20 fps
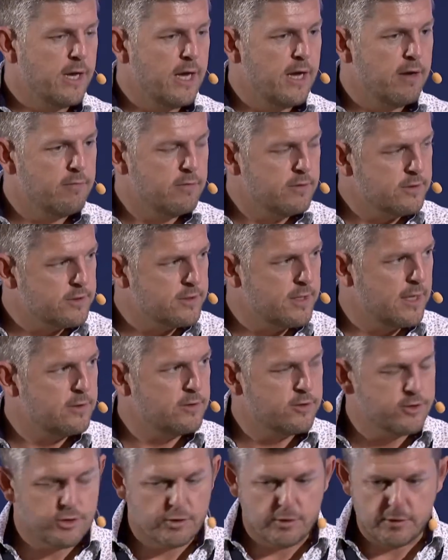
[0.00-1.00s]
to have
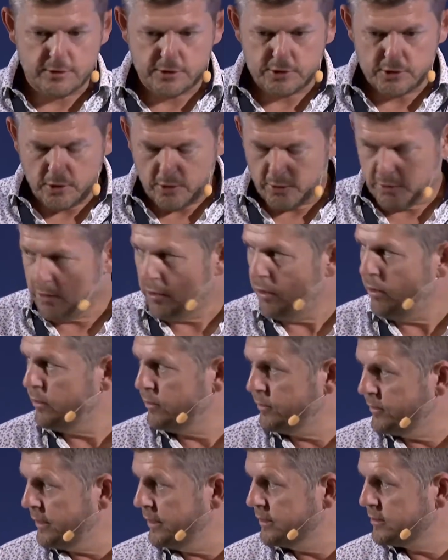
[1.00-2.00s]
sensors on
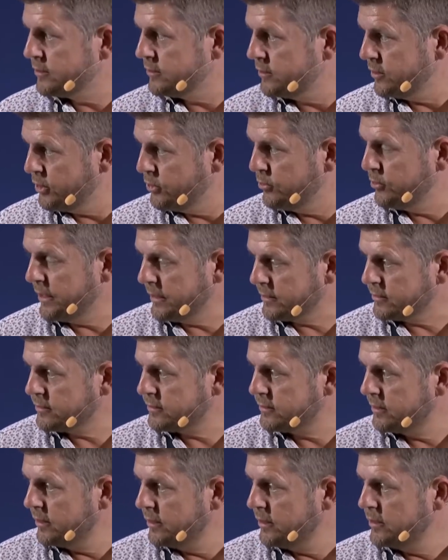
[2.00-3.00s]
all these
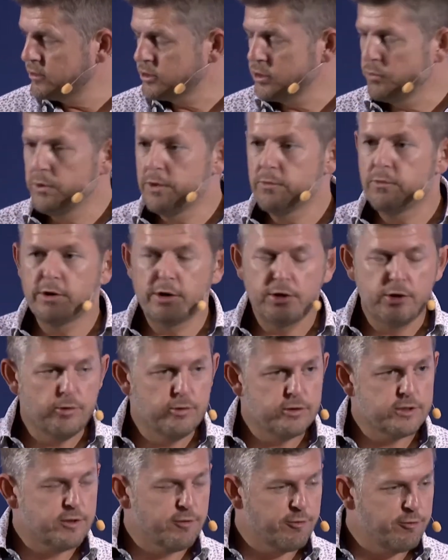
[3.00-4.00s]
units. So we want to
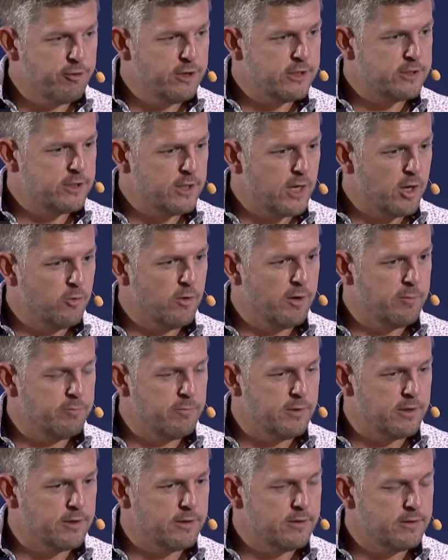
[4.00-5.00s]
use the fishing
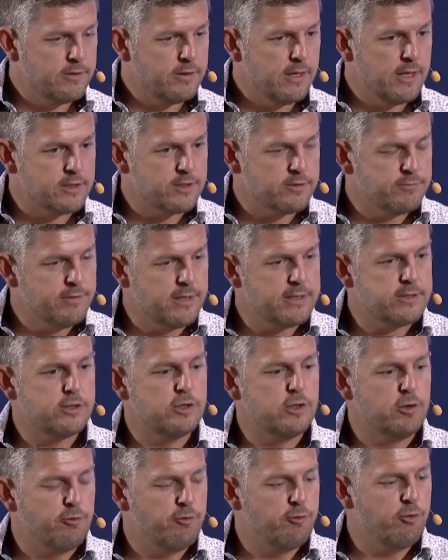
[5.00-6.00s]
equipment as
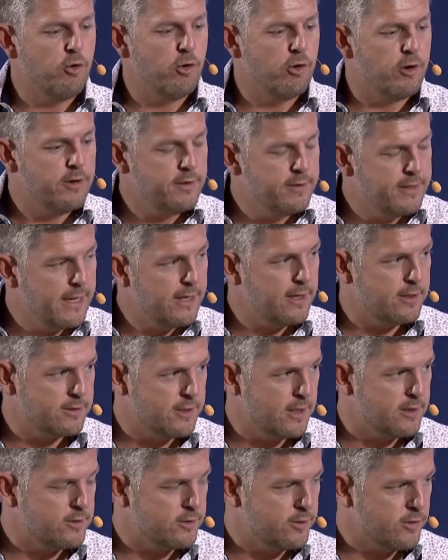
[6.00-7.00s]
vessel for data
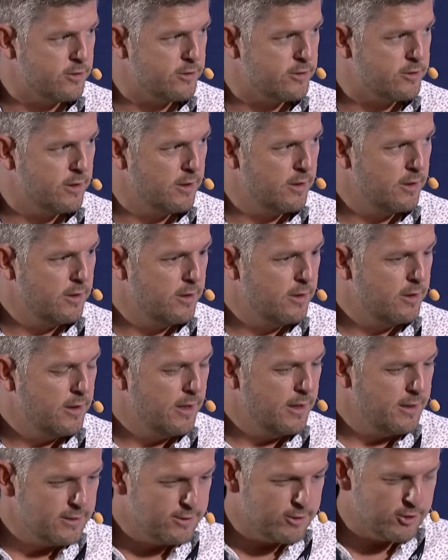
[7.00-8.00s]
sensors.
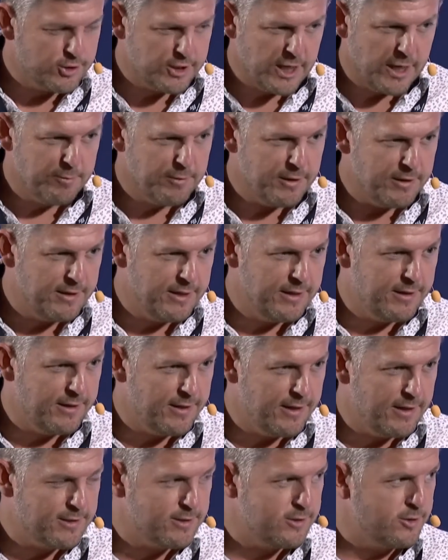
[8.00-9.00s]
And it's a shame that
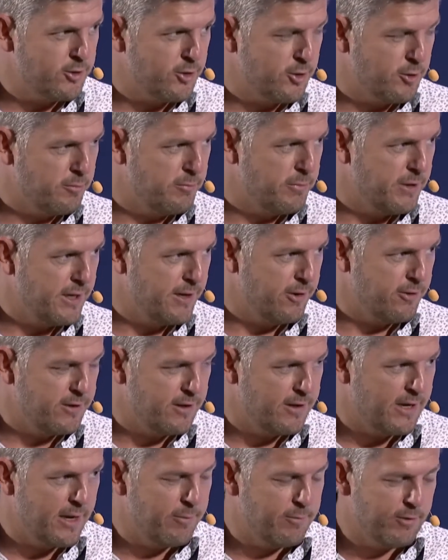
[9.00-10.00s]
Nina Jensen couldn't be here
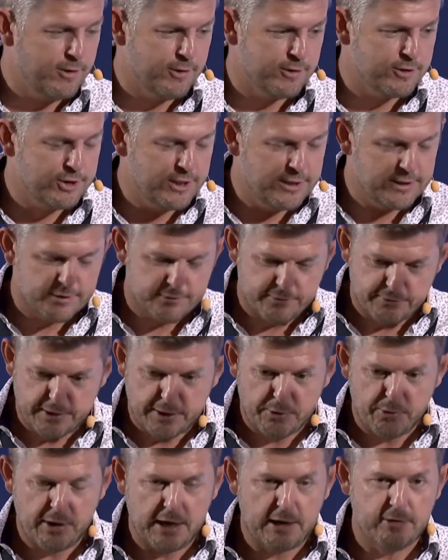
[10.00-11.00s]
today because she's
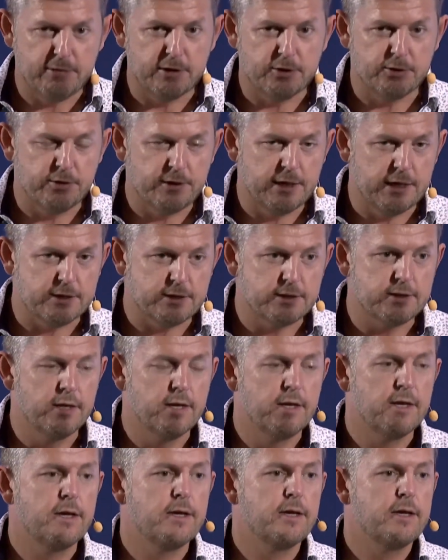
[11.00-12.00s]
very relevant to this.